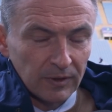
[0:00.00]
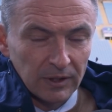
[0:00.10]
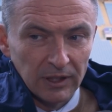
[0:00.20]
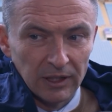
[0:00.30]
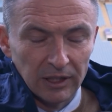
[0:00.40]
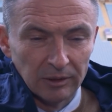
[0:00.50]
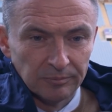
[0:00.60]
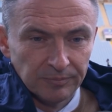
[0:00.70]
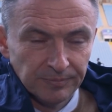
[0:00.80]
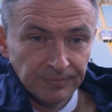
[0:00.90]
Um,
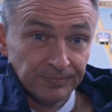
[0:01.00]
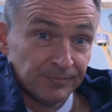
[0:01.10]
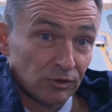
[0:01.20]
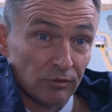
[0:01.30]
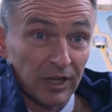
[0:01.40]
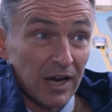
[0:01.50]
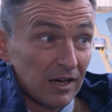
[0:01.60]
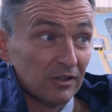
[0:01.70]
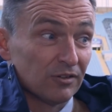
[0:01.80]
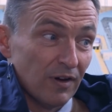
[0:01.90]
so,
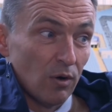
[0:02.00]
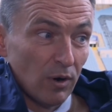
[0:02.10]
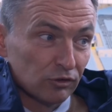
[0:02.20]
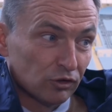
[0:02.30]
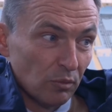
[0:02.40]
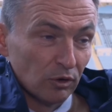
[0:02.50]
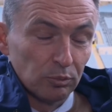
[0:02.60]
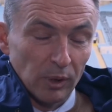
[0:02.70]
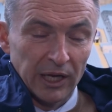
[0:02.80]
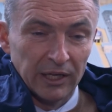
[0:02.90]
regardless of how well someone's
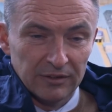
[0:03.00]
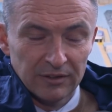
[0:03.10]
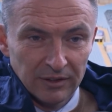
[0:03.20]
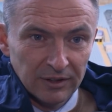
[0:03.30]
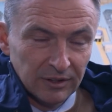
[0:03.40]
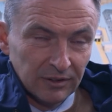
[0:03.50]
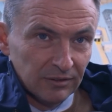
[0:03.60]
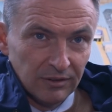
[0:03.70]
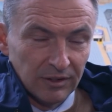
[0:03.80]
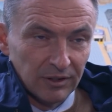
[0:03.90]
played,
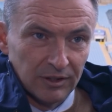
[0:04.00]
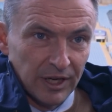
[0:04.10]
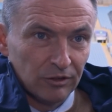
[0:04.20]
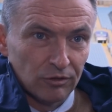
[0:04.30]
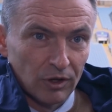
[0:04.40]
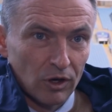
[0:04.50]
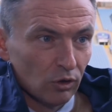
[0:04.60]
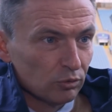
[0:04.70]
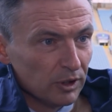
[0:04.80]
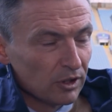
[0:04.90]
the nature of the
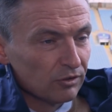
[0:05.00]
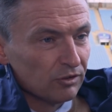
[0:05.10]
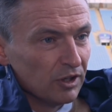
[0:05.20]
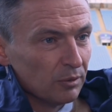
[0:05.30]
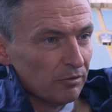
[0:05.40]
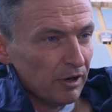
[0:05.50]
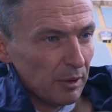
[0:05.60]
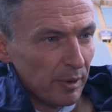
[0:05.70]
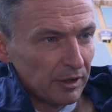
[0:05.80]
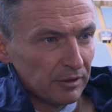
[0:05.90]
goals we conceded were
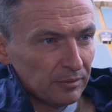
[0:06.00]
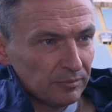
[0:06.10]
really bad.